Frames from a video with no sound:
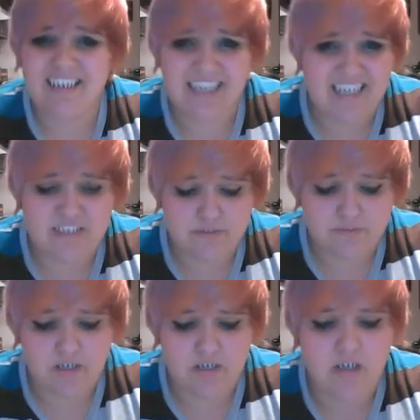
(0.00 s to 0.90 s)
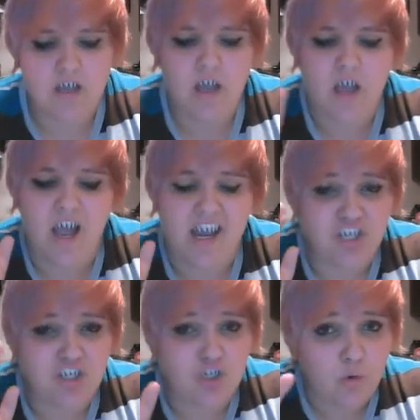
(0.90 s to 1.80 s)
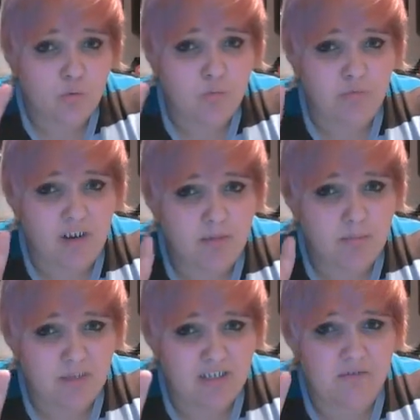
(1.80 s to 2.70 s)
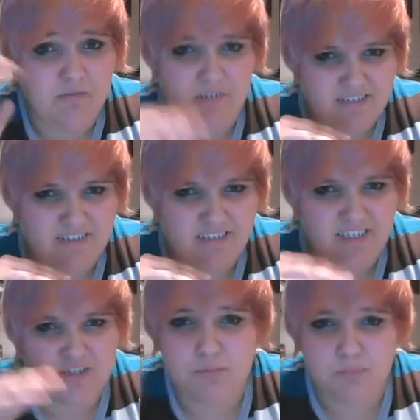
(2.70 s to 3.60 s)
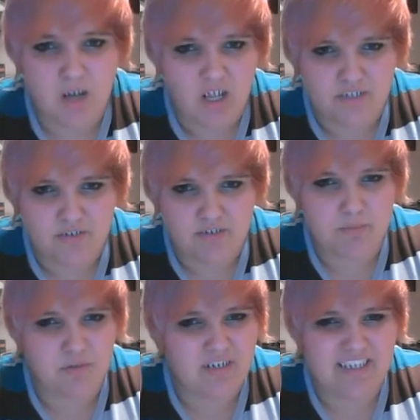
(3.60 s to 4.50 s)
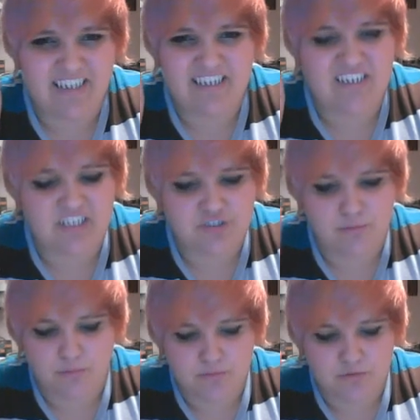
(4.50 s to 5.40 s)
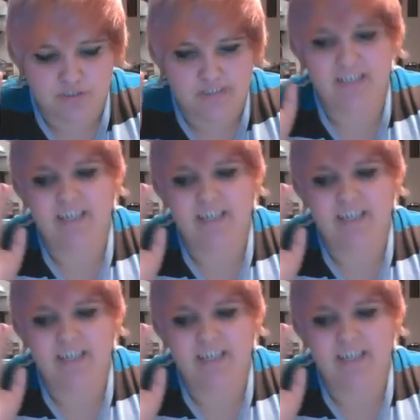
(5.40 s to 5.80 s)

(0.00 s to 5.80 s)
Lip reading: easy as fuck. I don't recommend Fix-A-Dent or Polygrip or any of that denture bullshit.